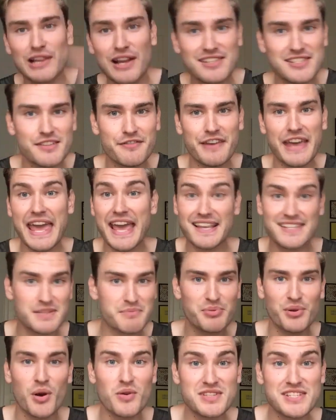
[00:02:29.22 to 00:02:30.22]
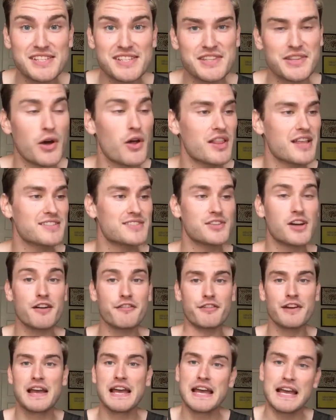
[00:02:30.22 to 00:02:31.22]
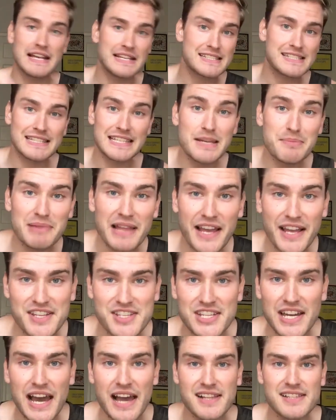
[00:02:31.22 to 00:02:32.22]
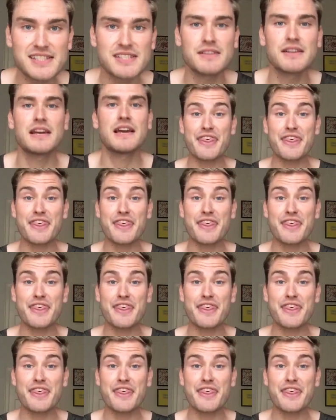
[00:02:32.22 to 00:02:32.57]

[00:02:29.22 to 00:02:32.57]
lots of eggs and proteins and all that stuff, sleep like a child.